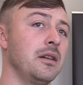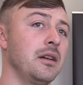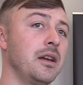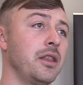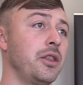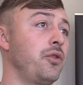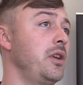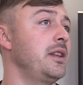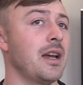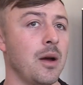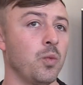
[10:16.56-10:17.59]
a
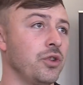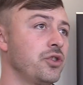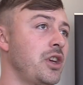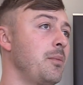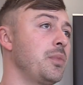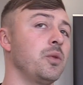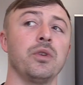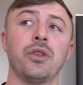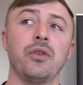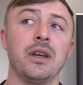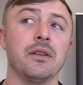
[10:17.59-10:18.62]
3-time world champion with
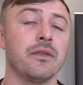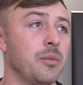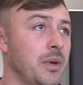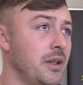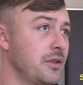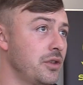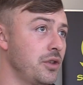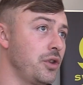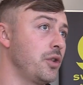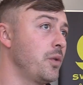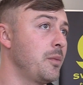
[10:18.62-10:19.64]
3 different belts.
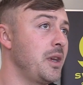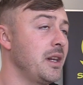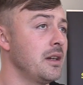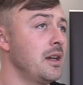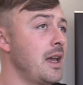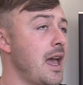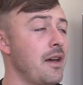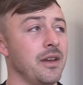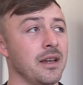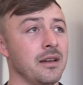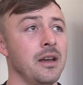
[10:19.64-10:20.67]
Do you know what I mean?
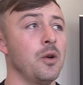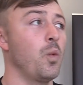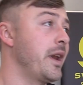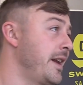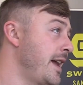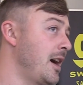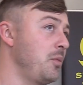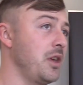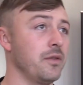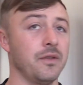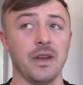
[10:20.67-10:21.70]
Having won an
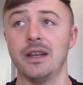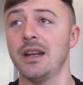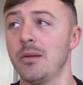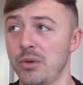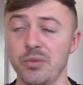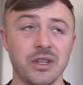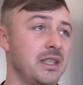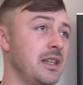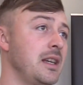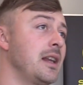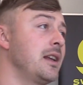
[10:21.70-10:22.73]
IBF, and a
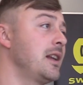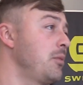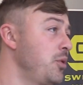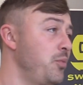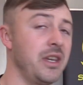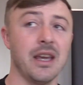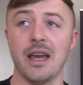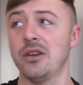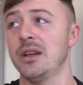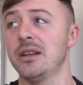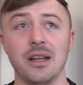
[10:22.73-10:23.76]
WBC, and a
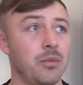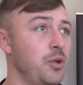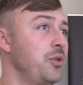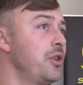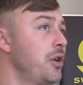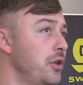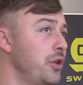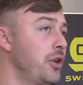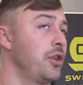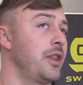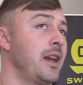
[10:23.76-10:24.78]
WBA, and a WBO, you
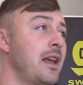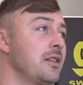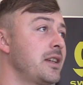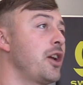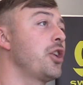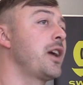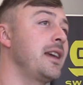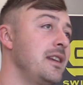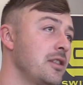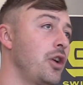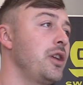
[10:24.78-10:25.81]
know, then saying, okay,
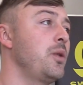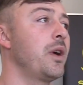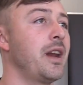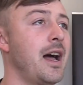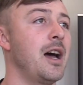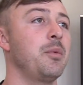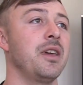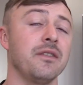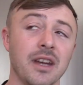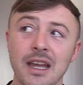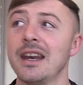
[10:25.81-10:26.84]
he's only won an IBF,
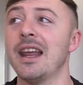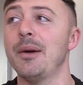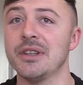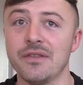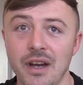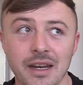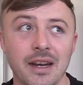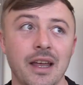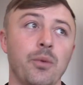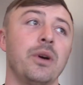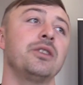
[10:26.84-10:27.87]
now I must find
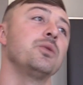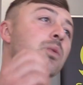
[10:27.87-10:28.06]
another one to